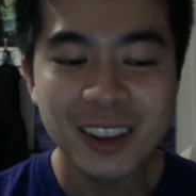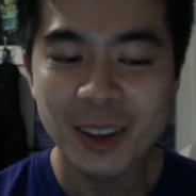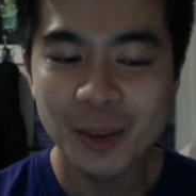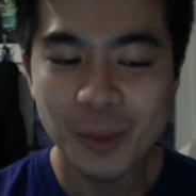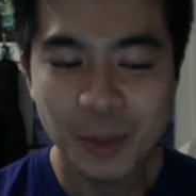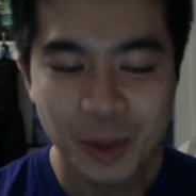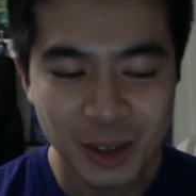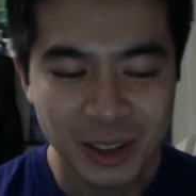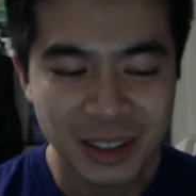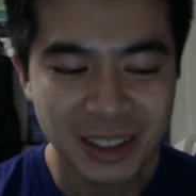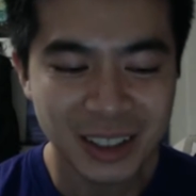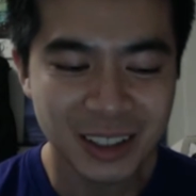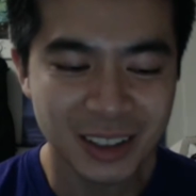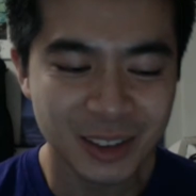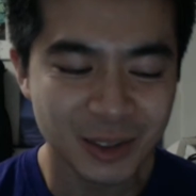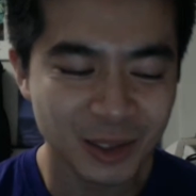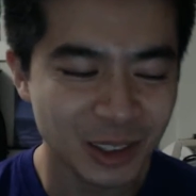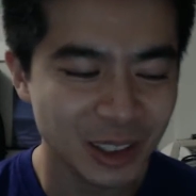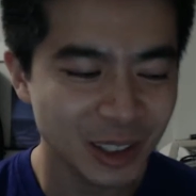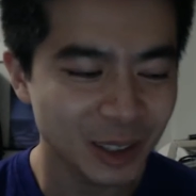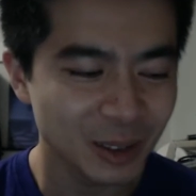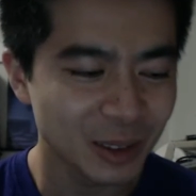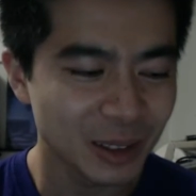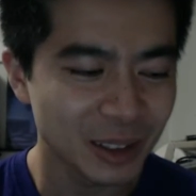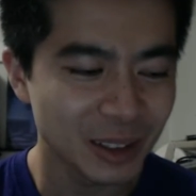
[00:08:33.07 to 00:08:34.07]
The music is
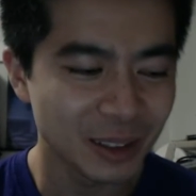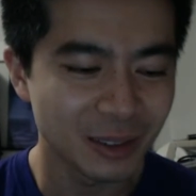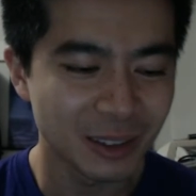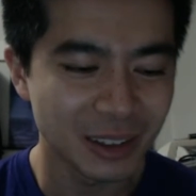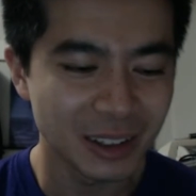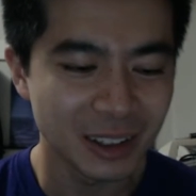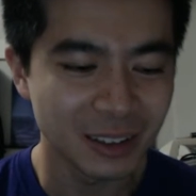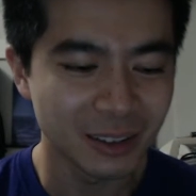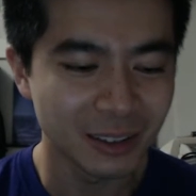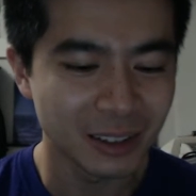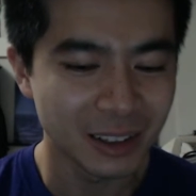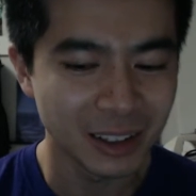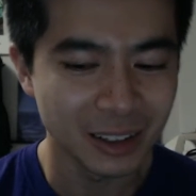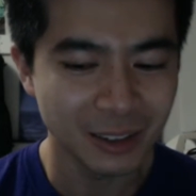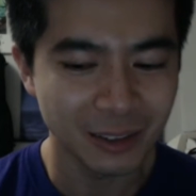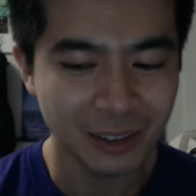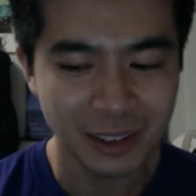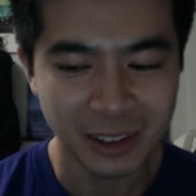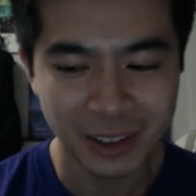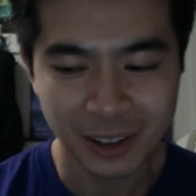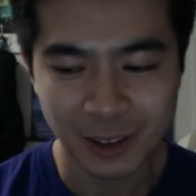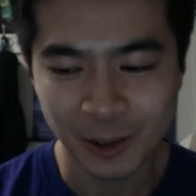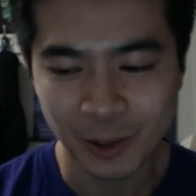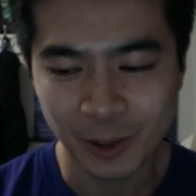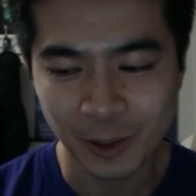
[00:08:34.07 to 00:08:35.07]
really, really, really, really,
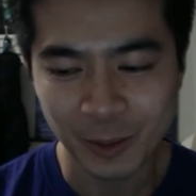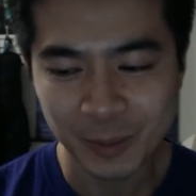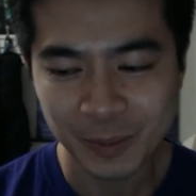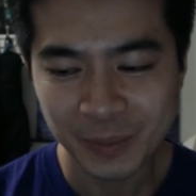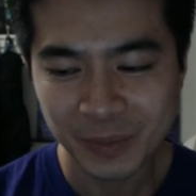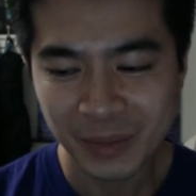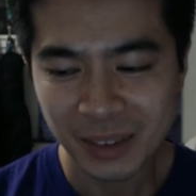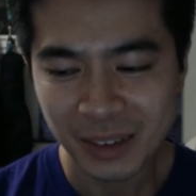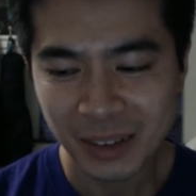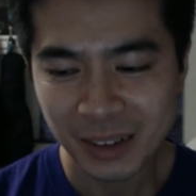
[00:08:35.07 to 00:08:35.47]
really cool.